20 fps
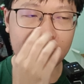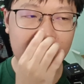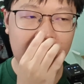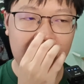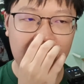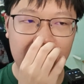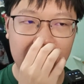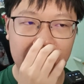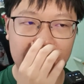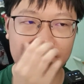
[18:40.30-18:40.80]

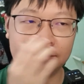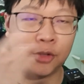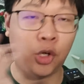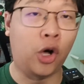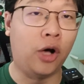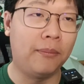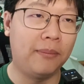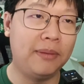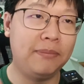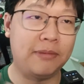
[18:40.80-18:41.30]

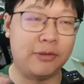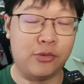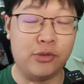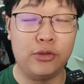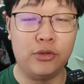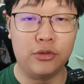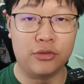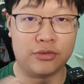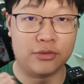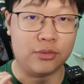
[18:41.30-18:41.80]
common
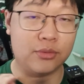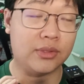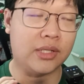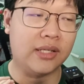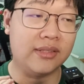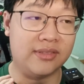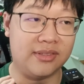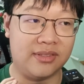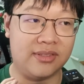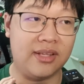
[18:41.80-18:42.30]
between those two
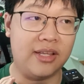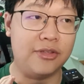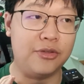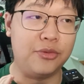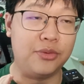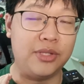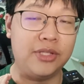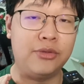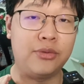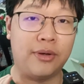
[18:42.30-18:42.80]
cards is that
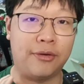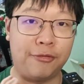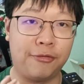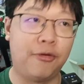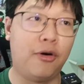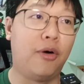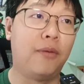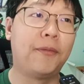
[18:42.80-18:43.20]
you need to have 4